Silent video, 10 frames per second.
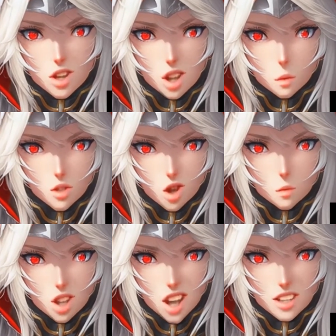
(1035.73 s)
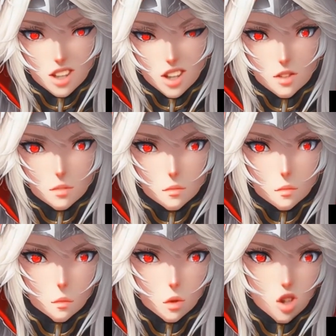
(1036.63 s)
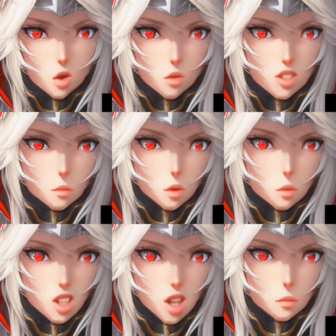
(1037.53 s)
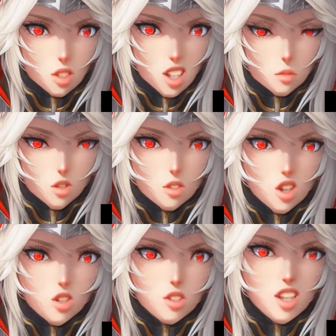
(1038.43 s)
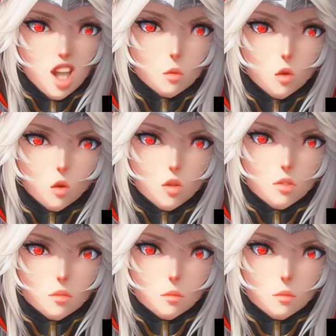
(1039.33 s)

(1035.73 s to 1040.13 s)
It was her reality, but who was to be blamed to give her such a sad role?